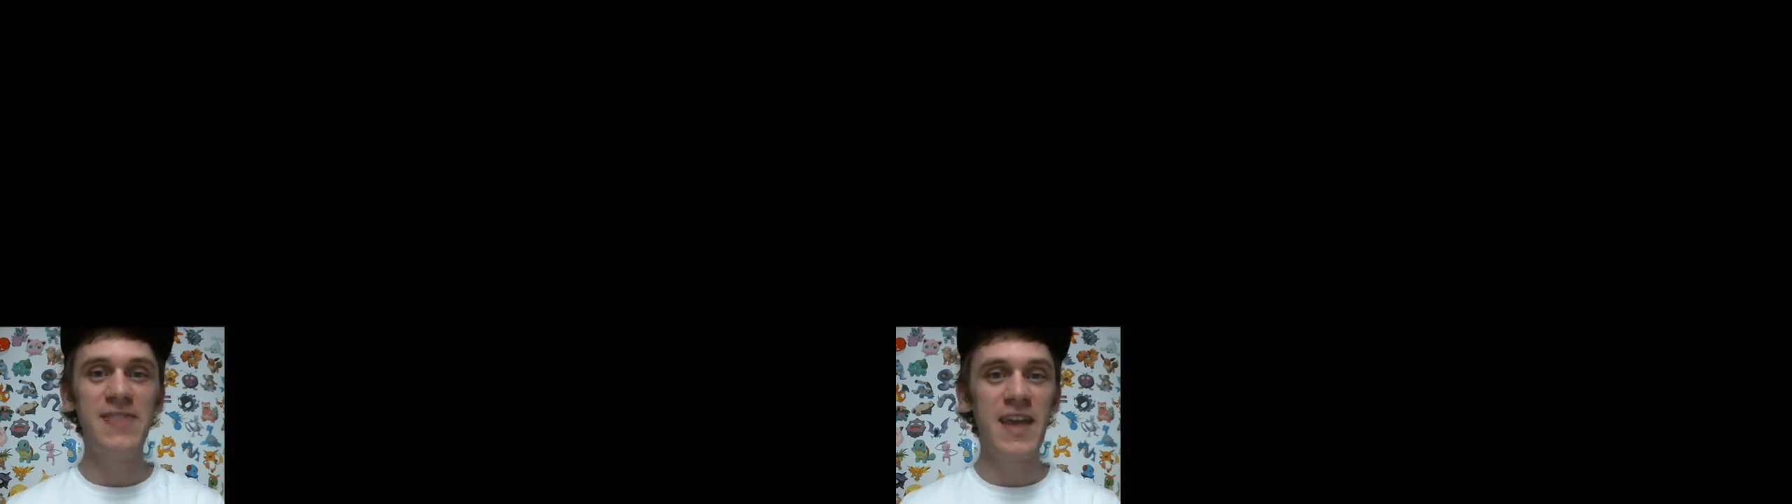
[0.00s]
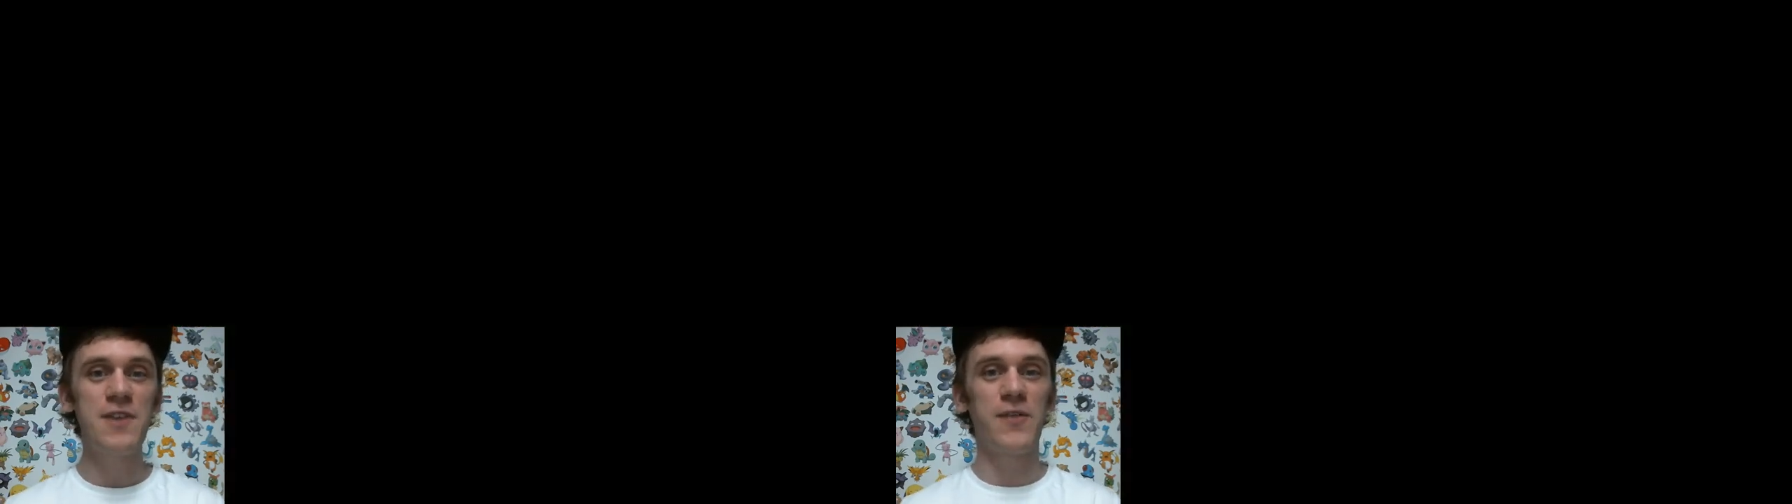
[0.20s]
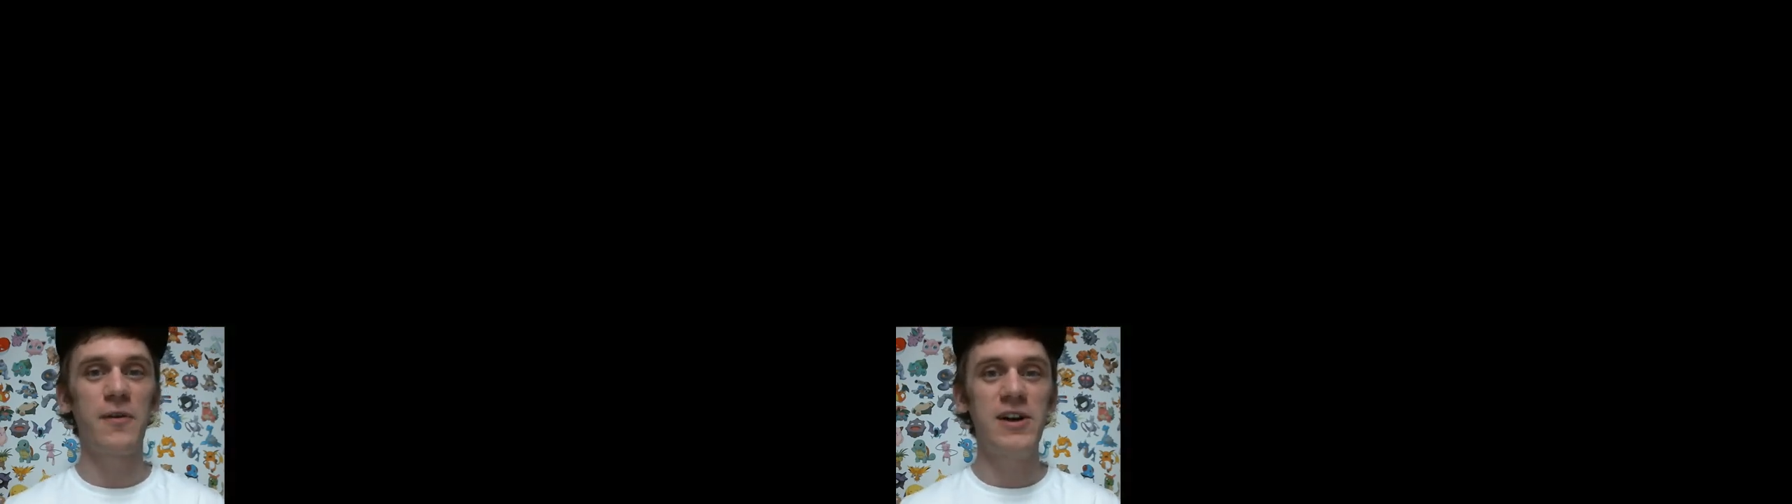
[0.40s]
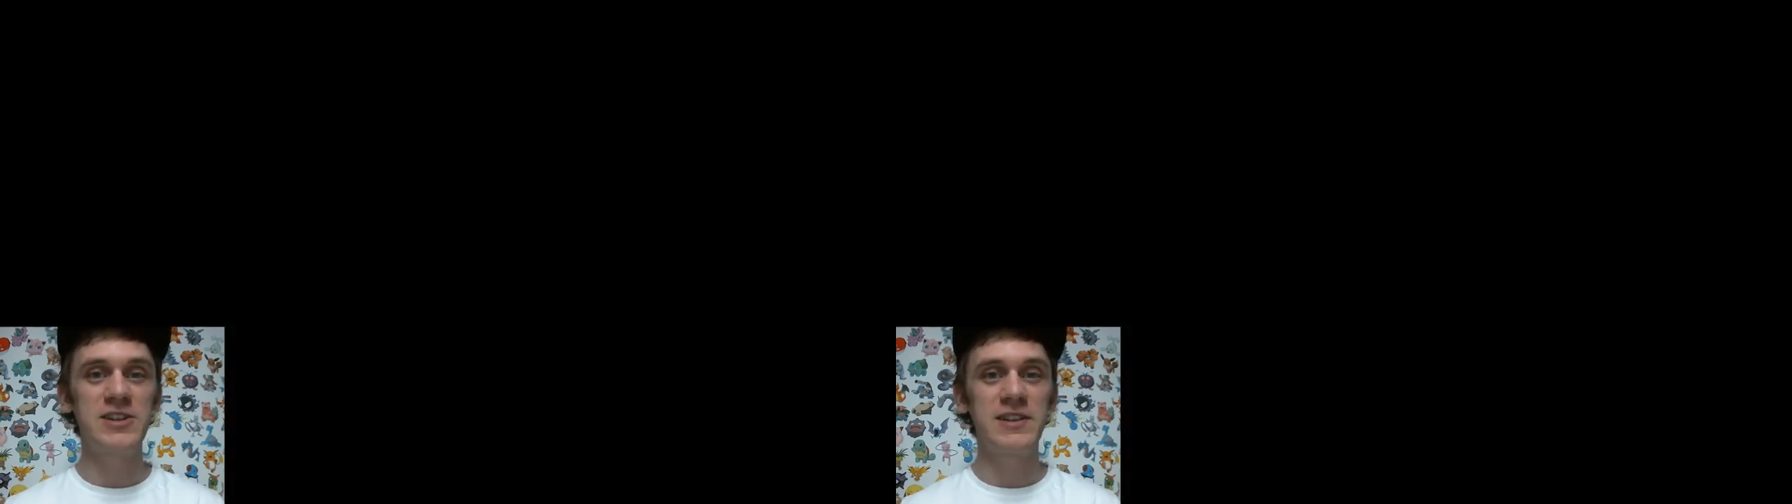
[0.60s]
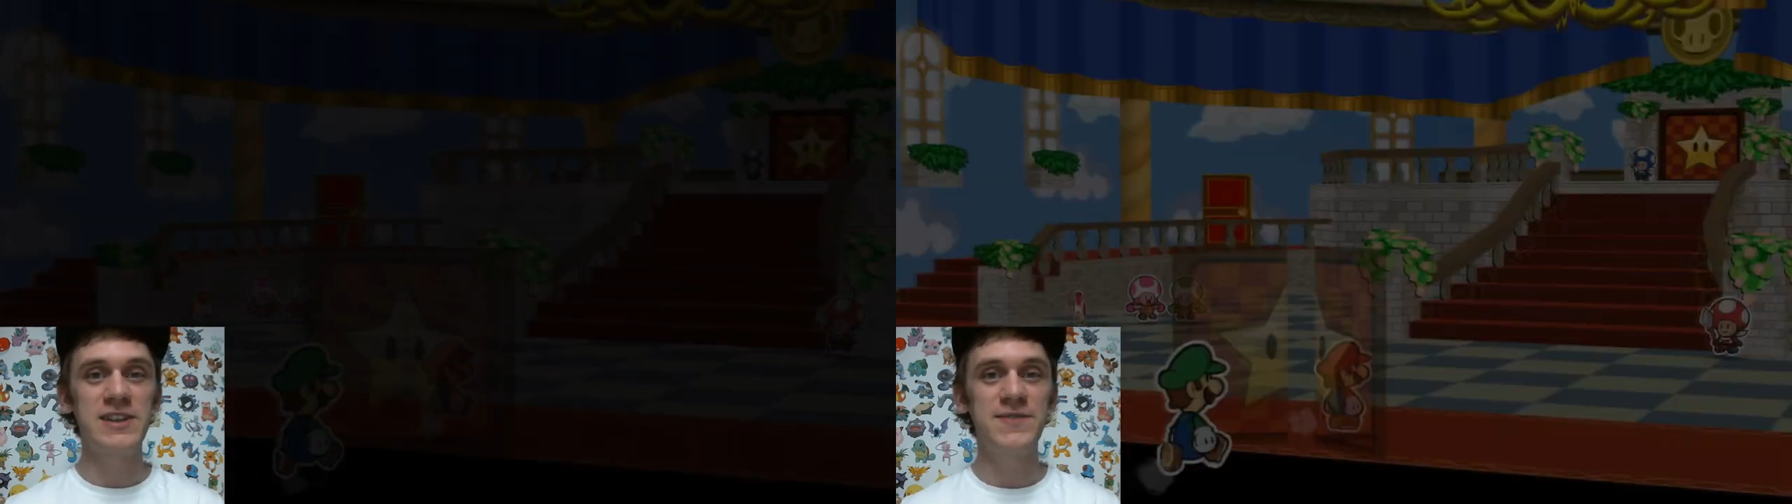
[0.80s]
thank you for
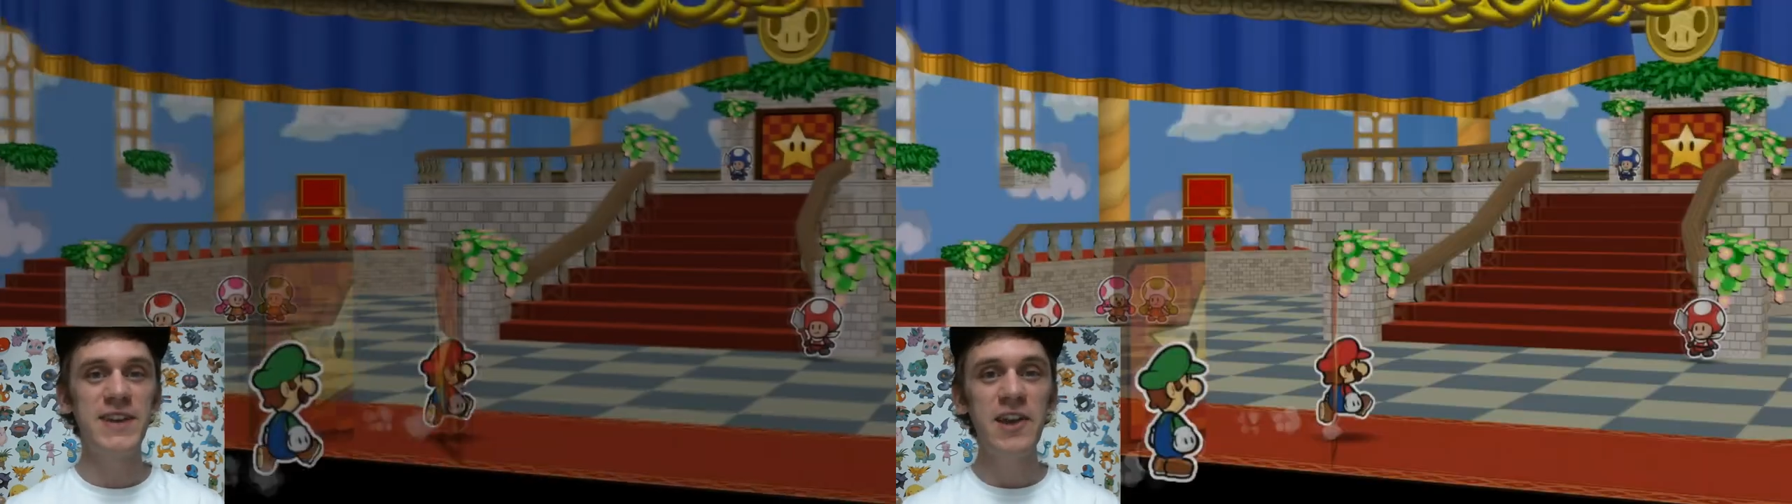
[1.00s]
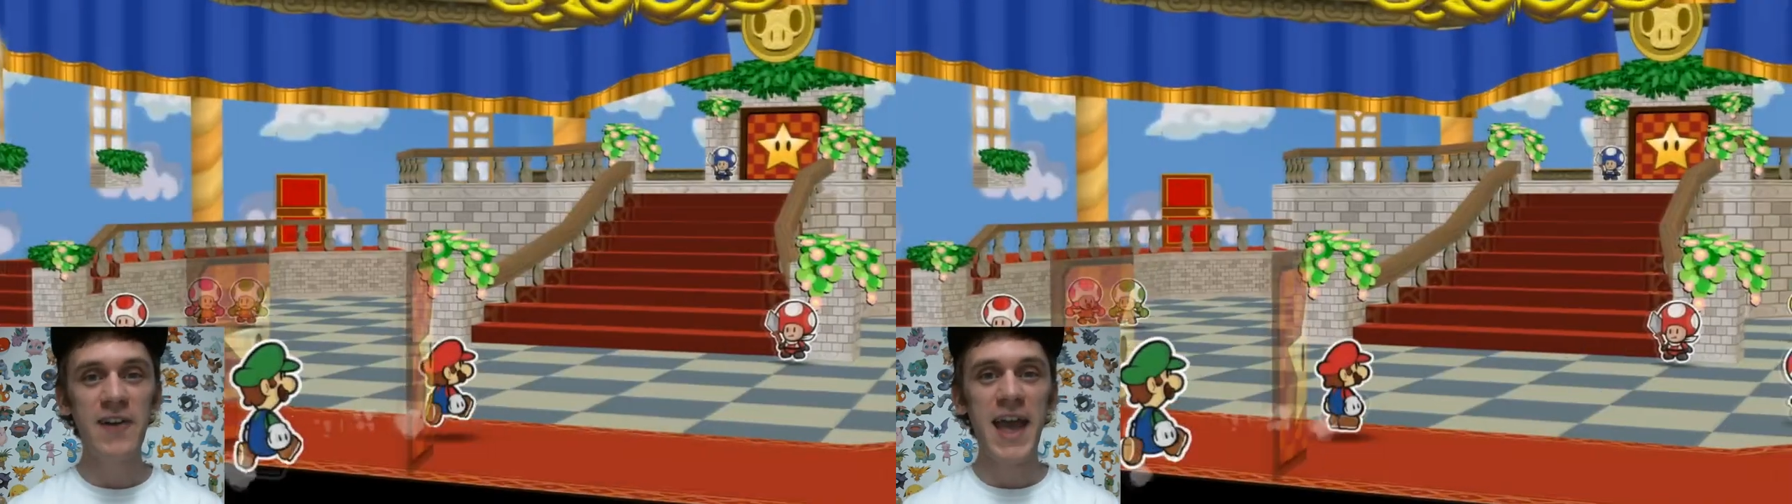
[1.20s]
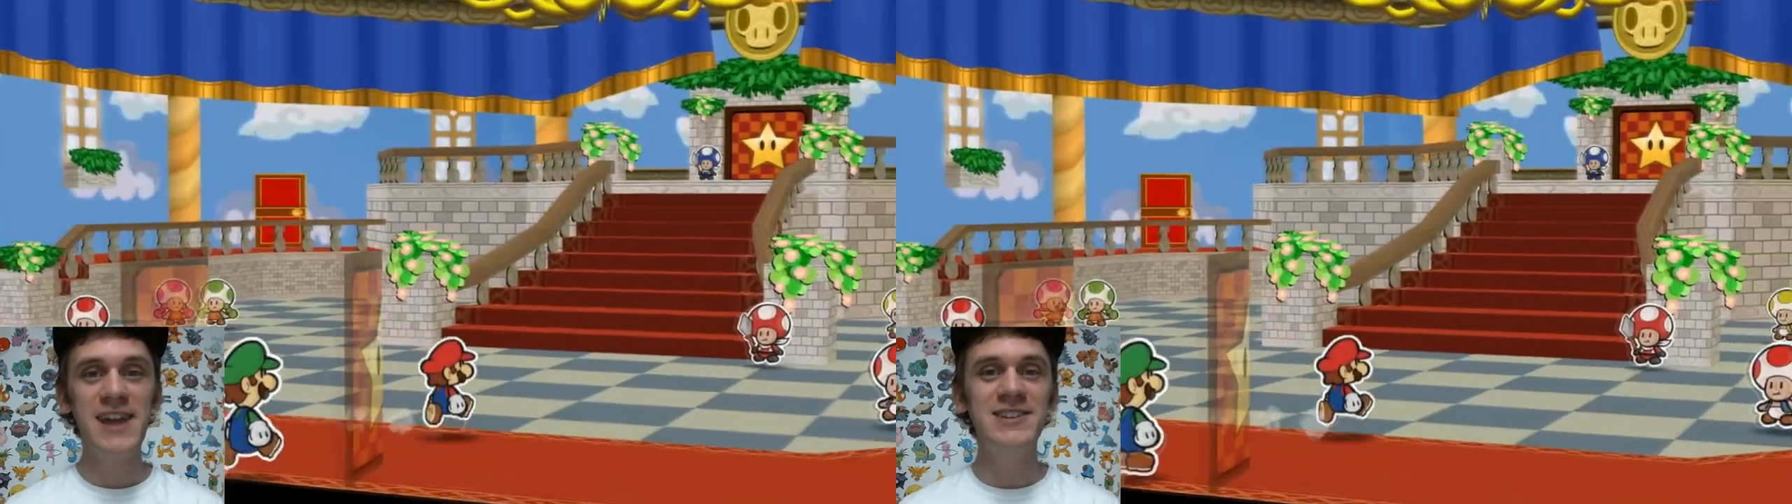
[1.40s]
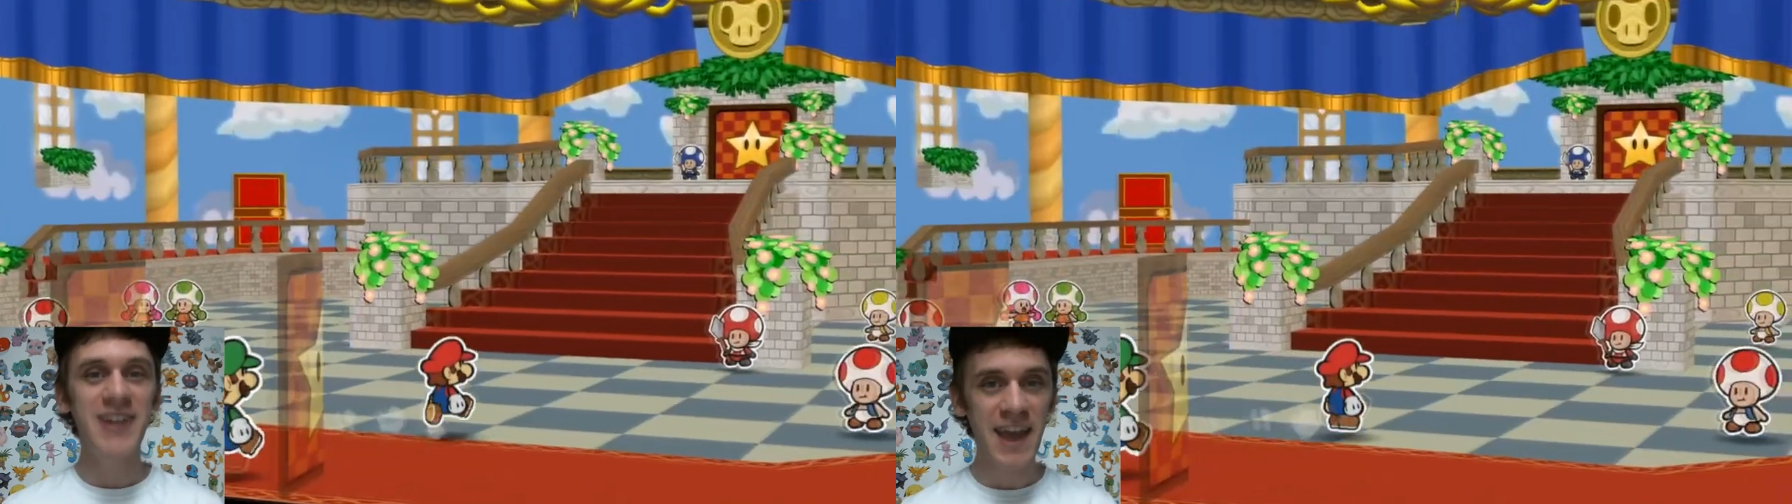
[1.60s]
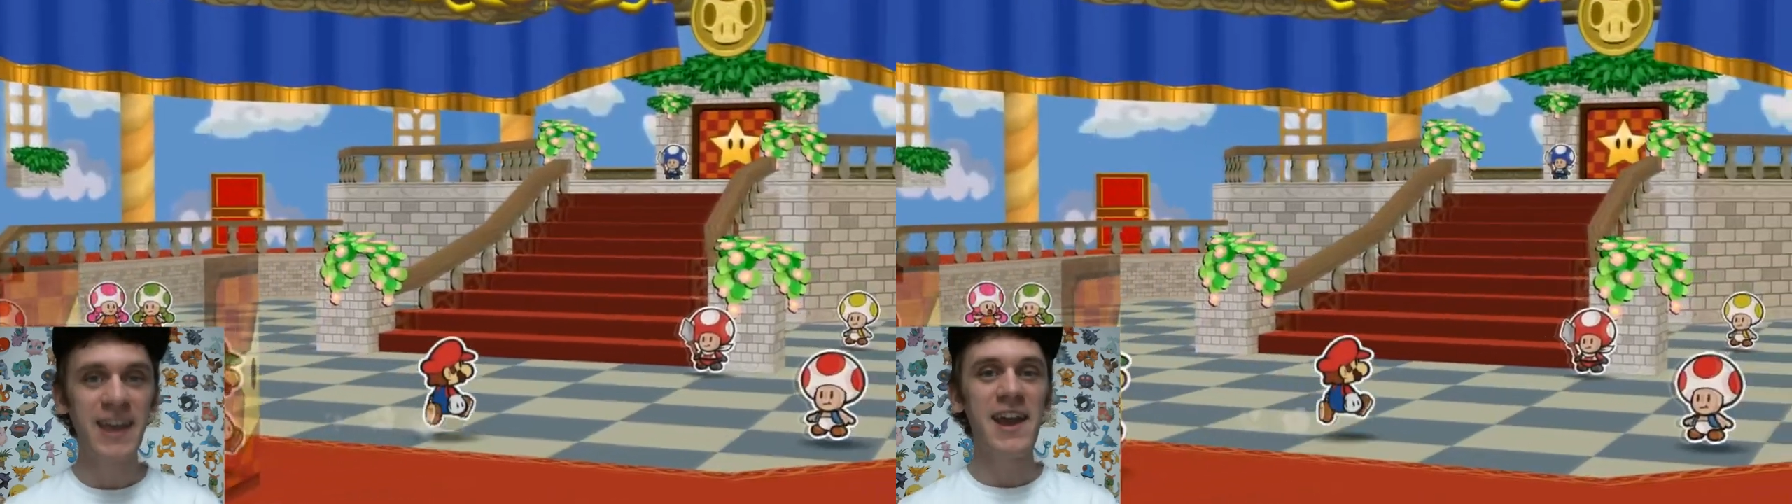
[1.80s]
watching this video,
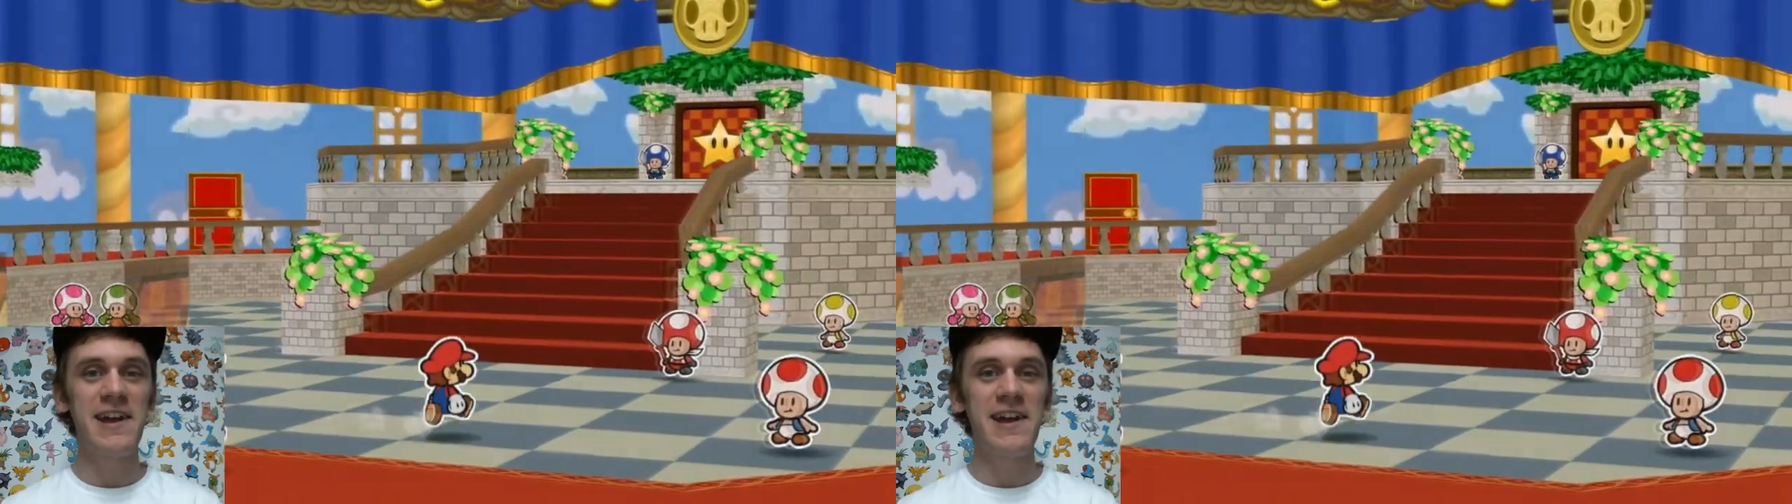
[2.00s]
and take